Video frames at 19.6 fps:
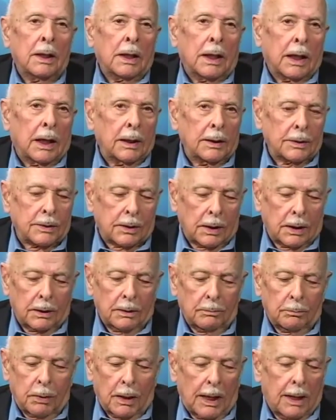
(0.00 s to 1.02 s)
and
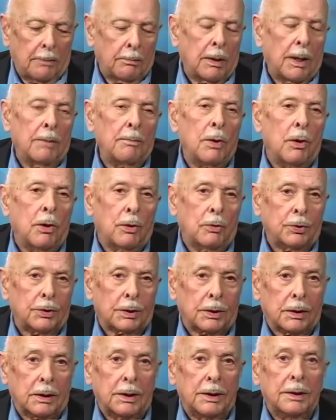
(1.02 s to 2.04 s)
said, Bob, I'm
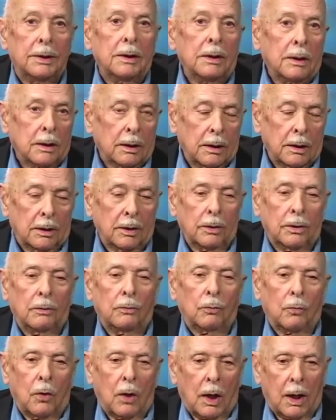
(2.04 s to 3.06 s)
hosting here at
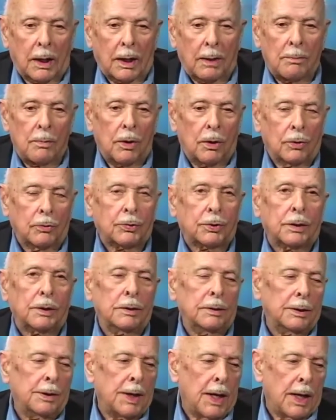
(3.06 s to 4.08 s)
I'm hosting
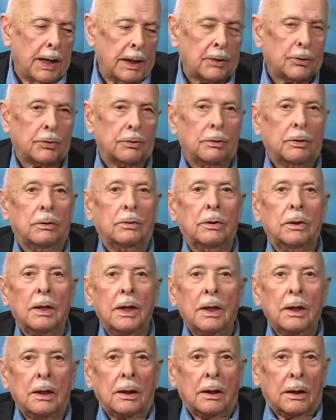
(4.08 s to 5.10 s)
the National
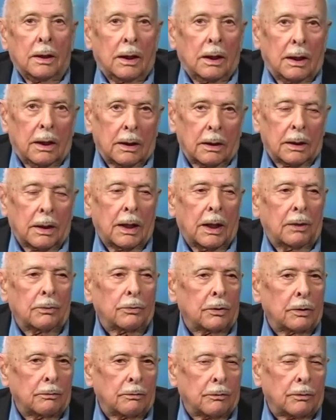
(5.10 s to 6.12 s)

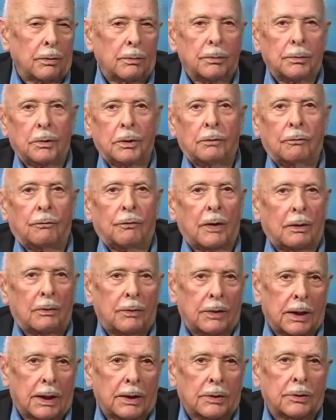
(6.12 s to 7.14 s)
Council of Community
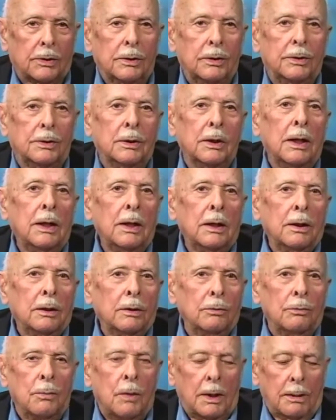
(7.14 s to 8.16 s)
Foundations.
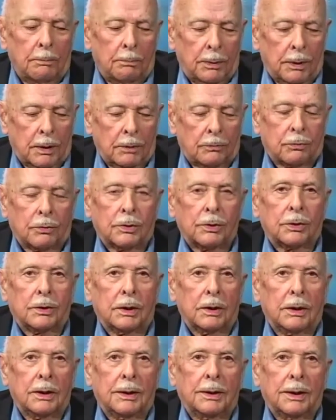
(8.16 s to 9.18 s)
You might be
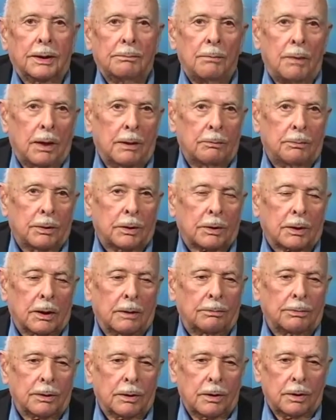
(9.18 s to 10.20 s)
interested. That might be
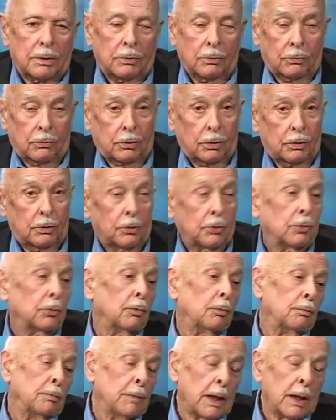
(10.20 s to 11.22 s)
something that you could do.
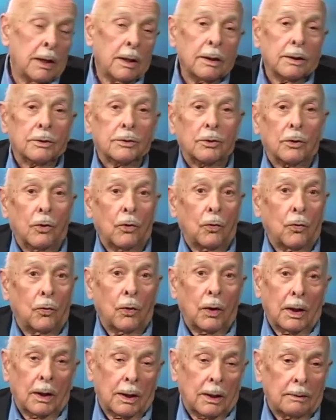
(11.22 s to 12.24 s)

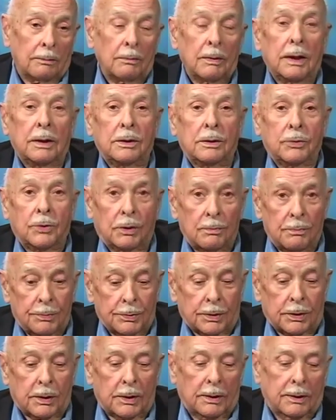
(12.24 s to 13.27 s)
So at Jim's,
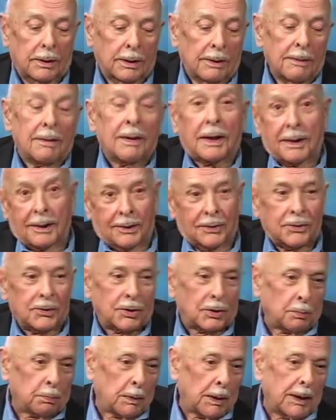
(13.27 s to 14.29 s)
at his
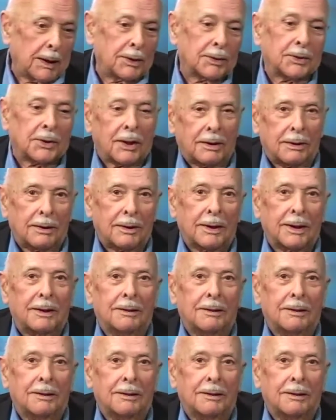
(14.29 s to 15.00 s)
expense, and